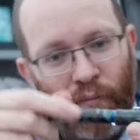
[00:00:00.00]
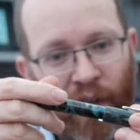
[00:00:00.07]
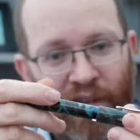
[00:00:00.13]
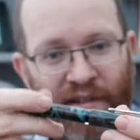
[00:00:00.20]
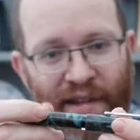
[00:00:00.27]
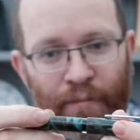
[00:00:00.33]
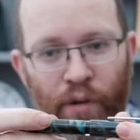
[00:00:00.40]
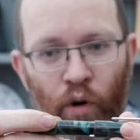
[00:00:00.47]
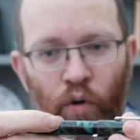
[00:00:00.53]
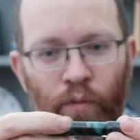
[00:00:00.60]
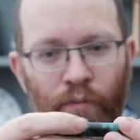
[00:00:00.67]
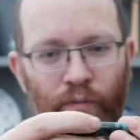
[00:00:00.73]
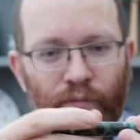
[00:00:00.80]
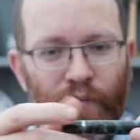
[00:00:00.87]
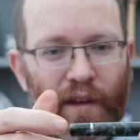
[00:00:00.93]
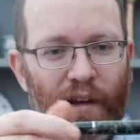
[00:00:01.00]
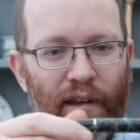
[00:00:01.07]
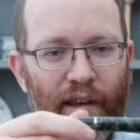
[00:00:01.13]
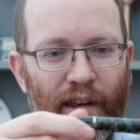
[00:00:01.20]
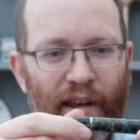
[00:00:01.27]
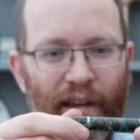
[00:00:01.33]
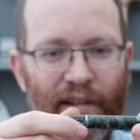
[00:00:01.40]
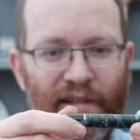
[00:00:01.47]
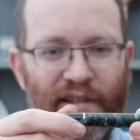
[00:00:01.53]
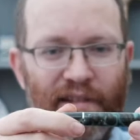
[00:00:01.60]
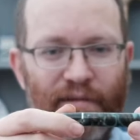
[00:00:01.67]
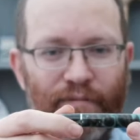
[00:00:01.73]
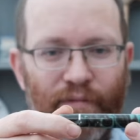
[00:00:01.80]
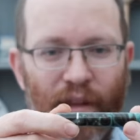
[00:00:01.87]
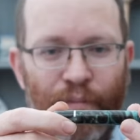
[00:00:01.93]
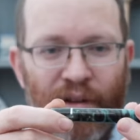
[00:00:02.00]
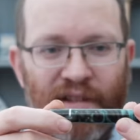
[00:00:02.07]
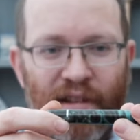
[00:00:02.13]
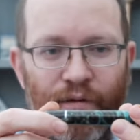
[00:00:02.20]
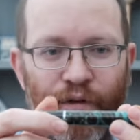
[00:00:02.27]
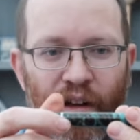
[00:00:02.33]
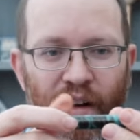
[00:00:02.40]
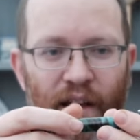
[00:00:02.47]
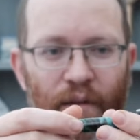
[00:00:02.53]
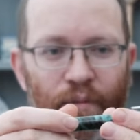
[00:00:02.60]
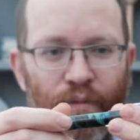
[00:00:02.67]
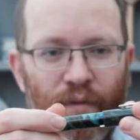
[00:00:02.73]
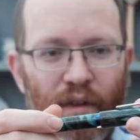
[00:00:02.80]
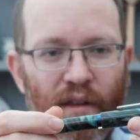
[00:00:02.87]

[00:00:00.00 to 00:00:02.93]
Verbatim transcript: Simple. It's a piston filler.